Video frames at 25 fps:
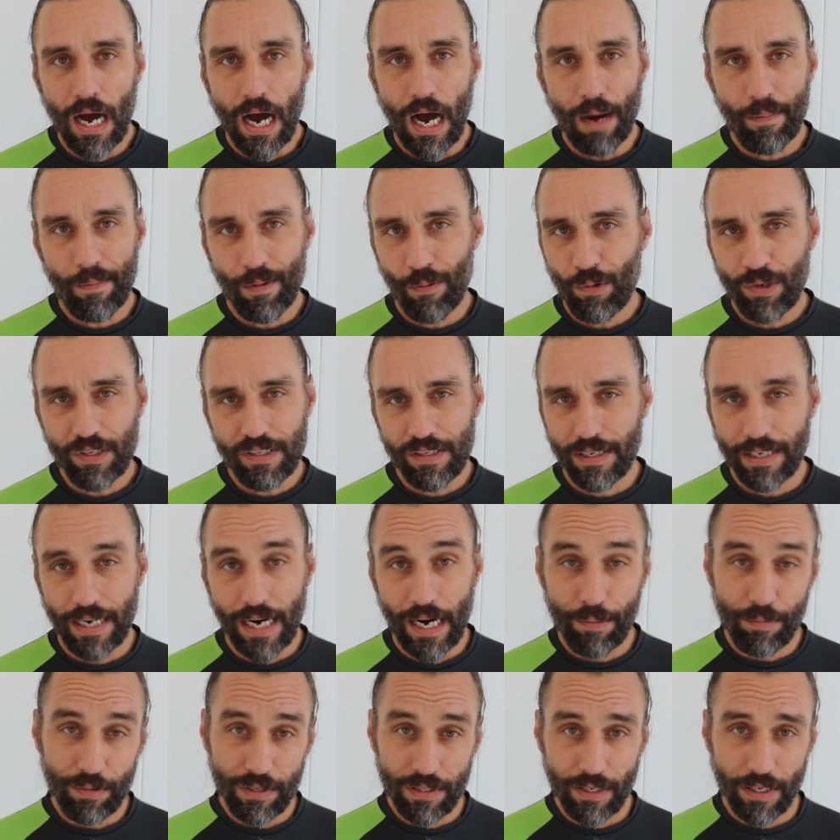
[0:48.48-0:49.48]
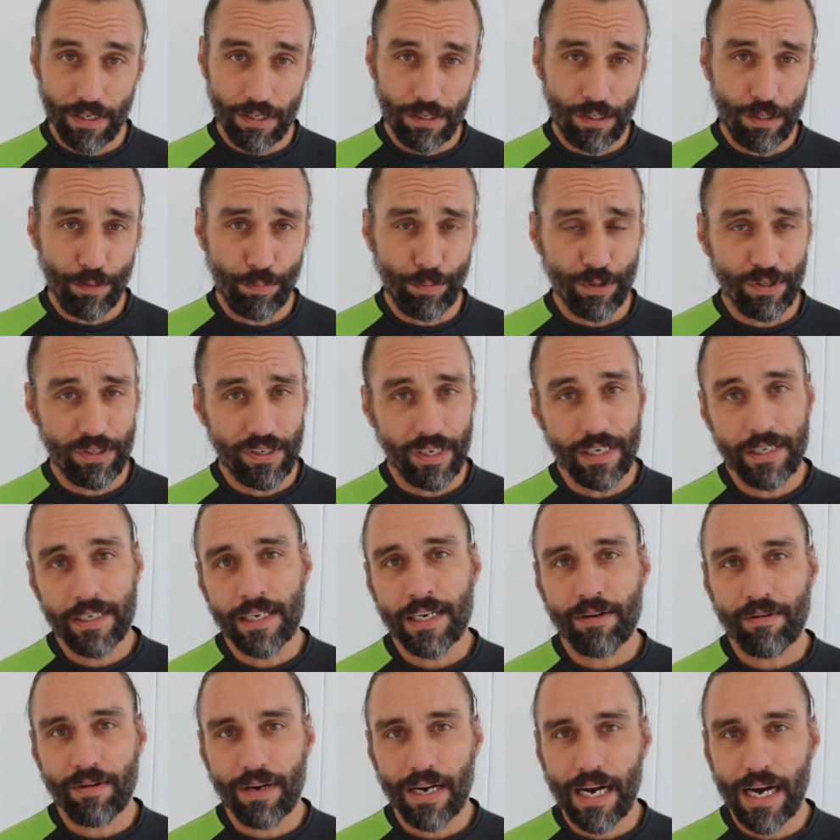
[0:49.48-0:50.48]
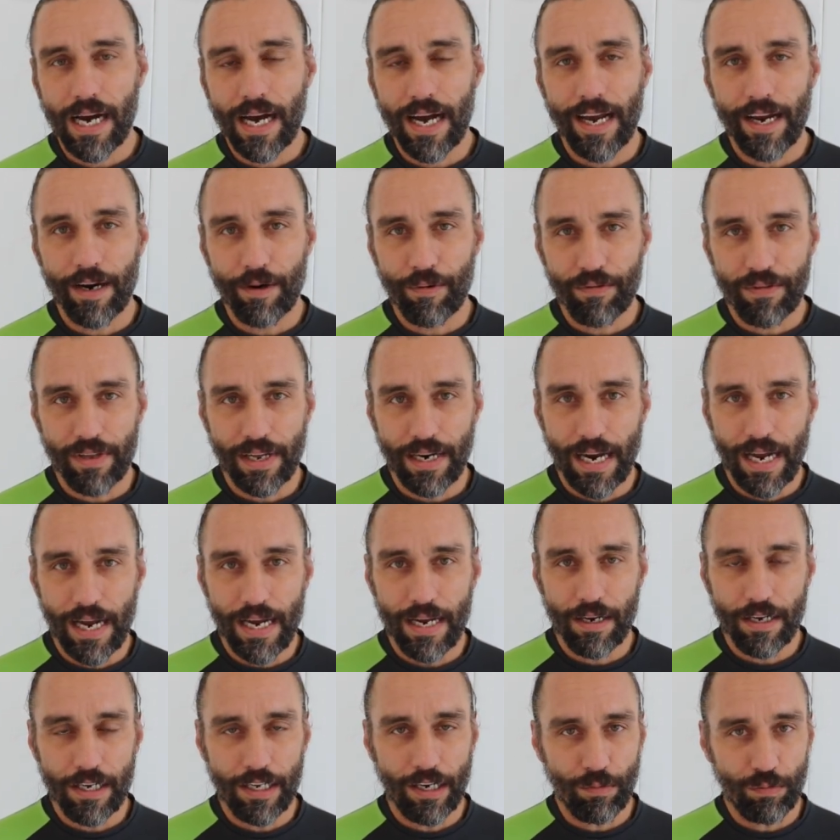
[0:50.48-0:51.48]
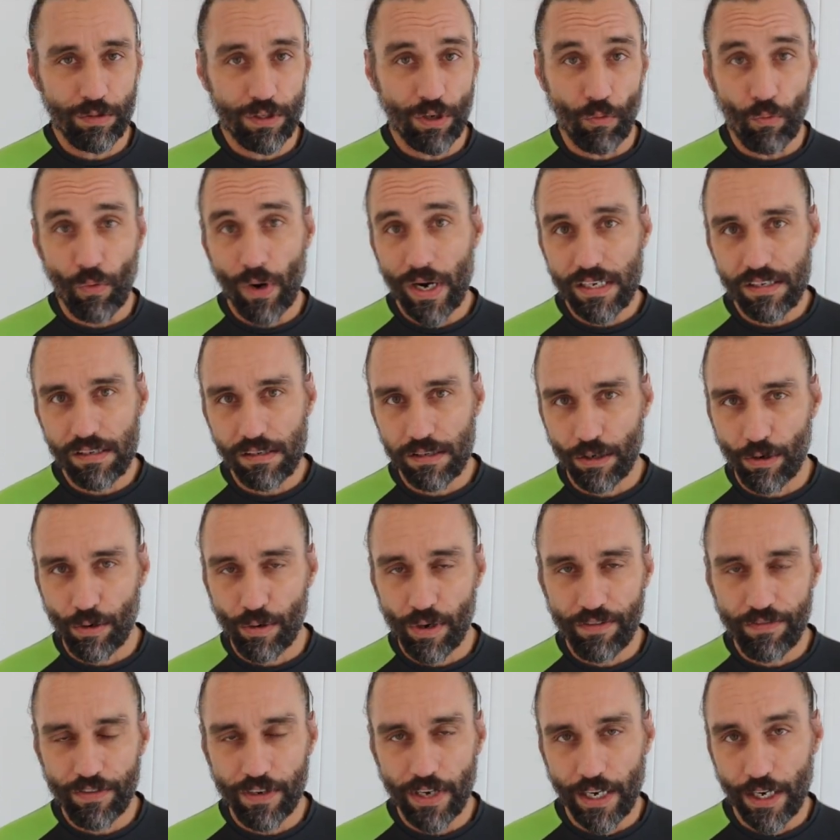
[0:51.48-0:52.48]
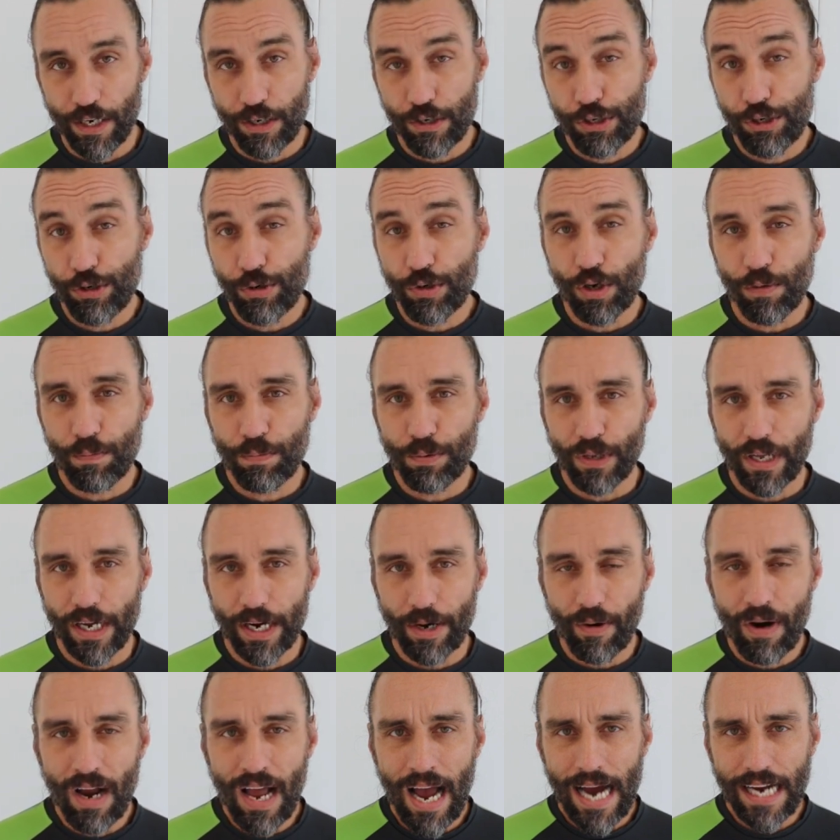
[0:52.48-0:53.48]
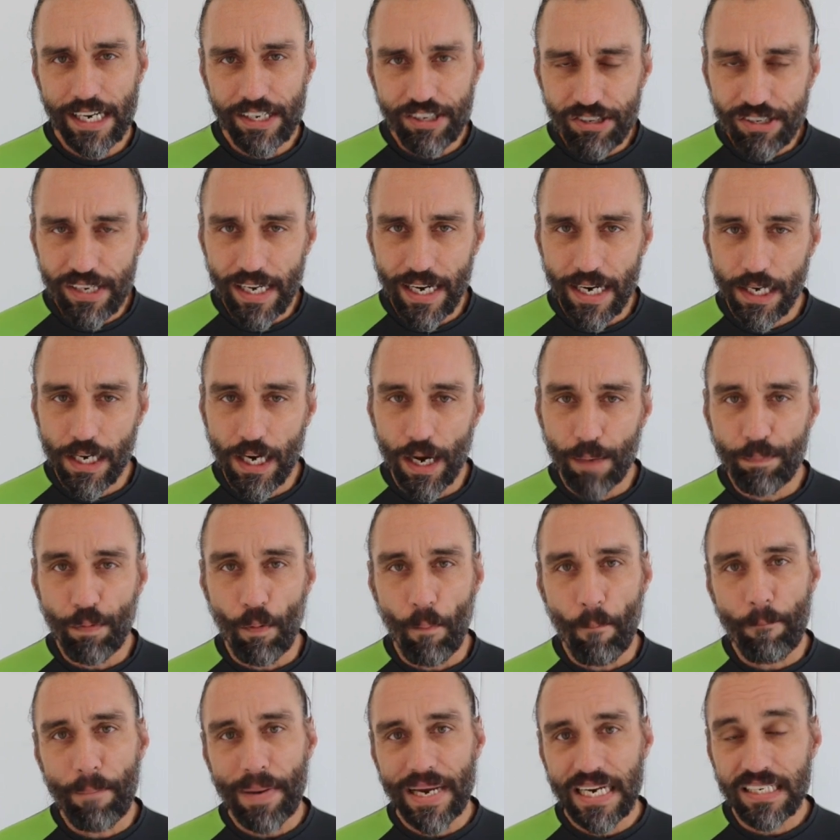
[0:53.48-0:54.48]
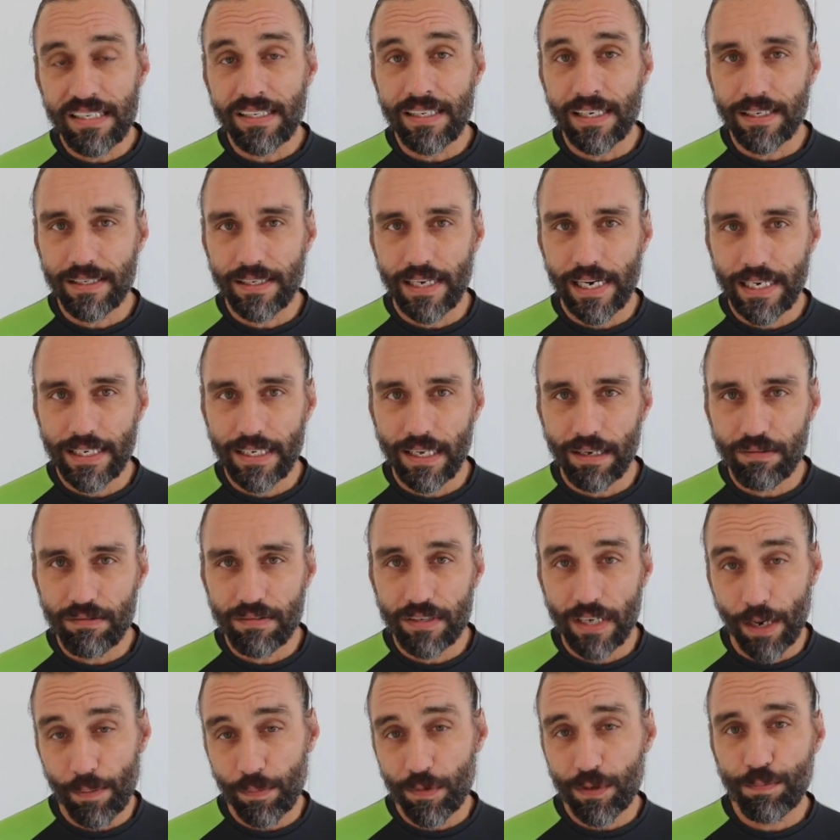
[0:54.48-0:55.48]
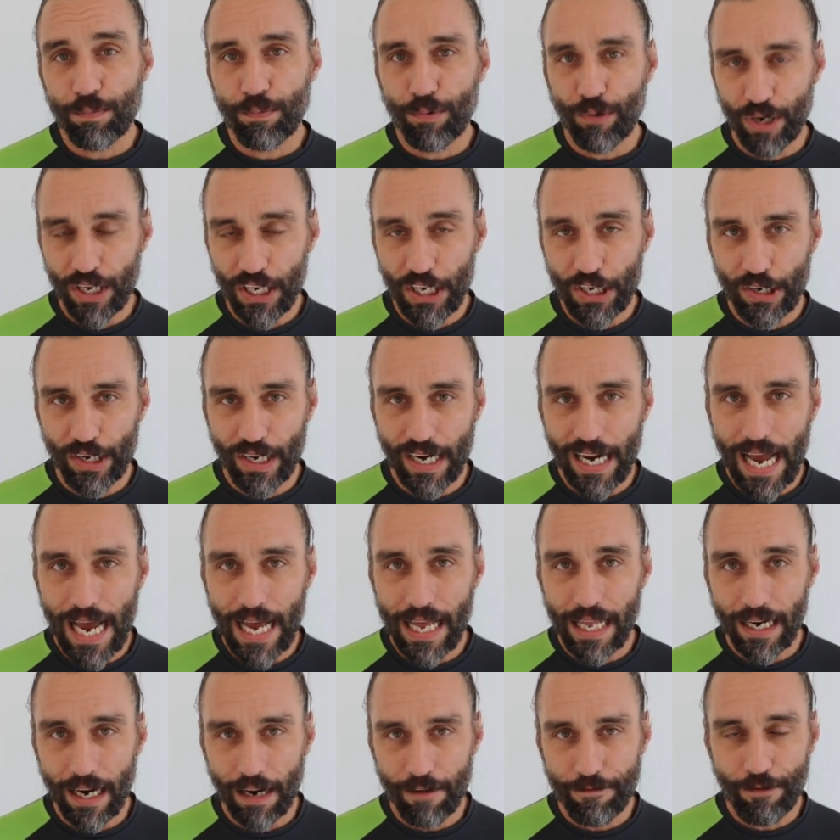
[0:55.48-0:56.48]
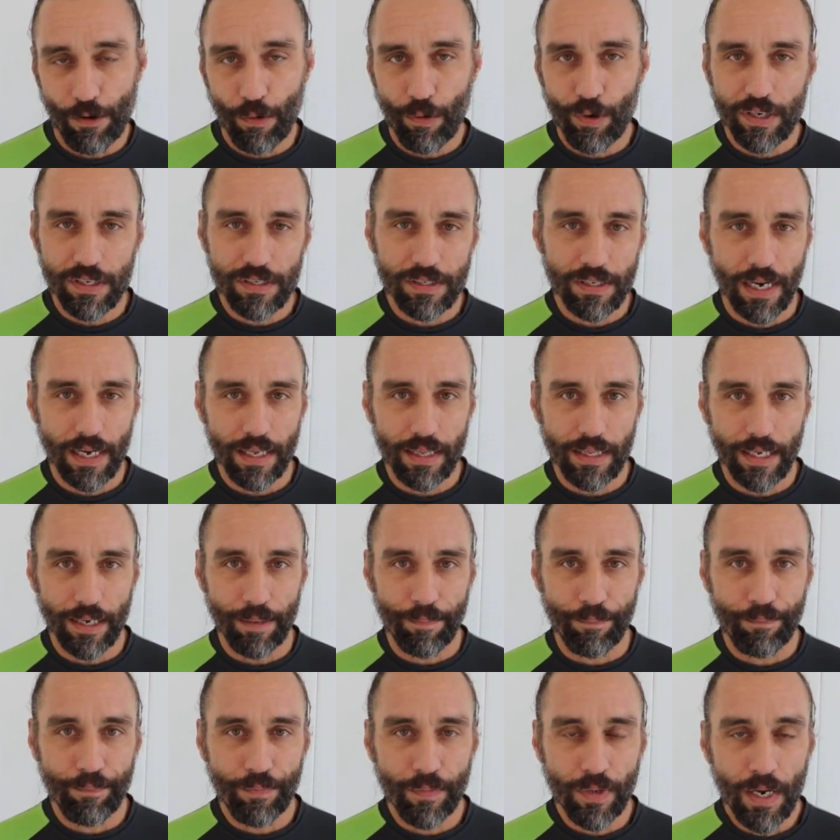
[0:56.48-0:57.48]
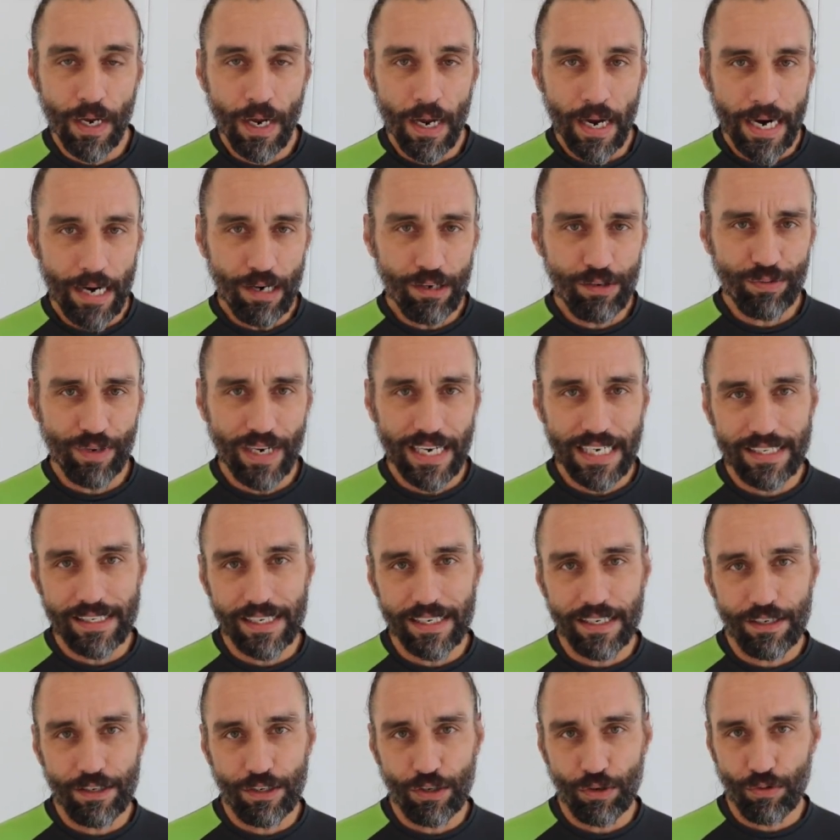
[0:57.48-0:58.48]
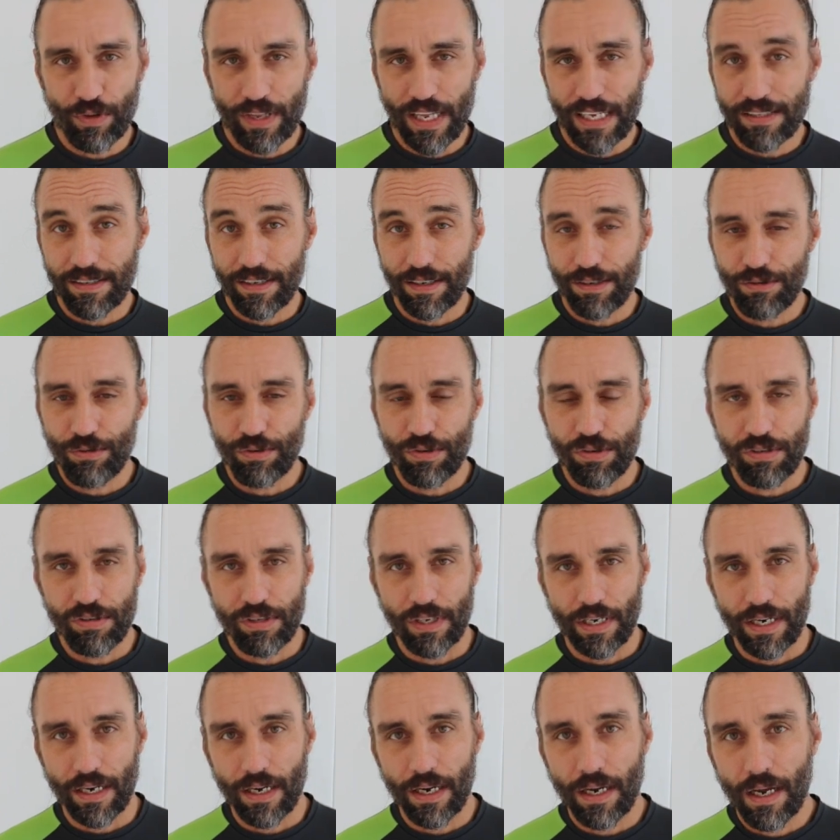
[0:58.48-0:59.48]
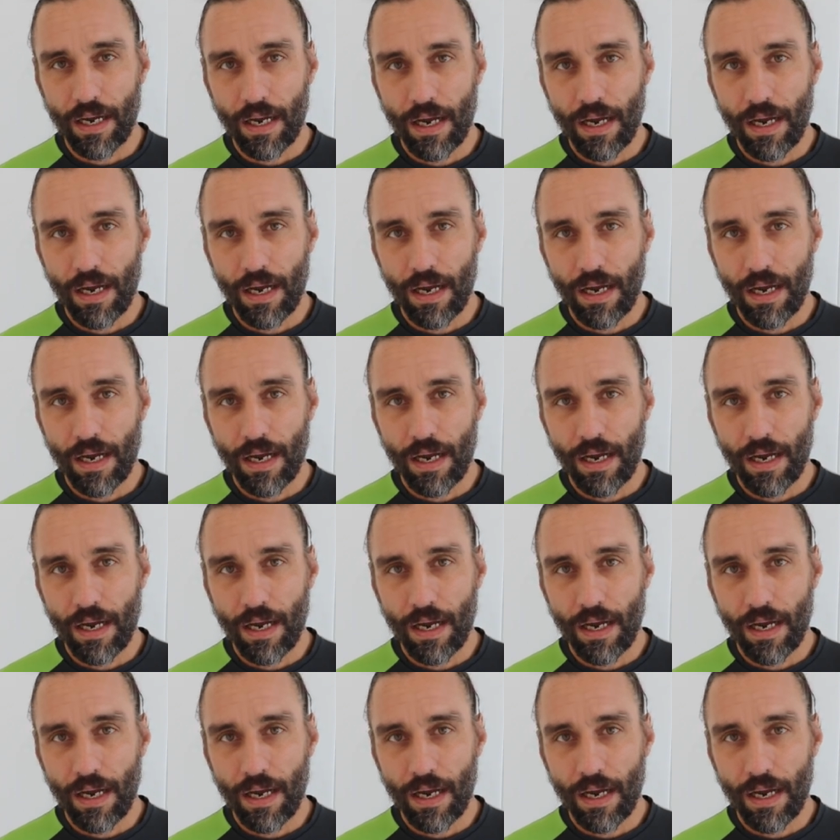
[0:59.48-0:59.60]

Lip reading: It wasn't that I was like super takedown guy or that I was a wrestler or even like a judo player. I just had a couple basic takedowns that I was pretty good at, and I focused on them. Here's what I didn't do that's interesting.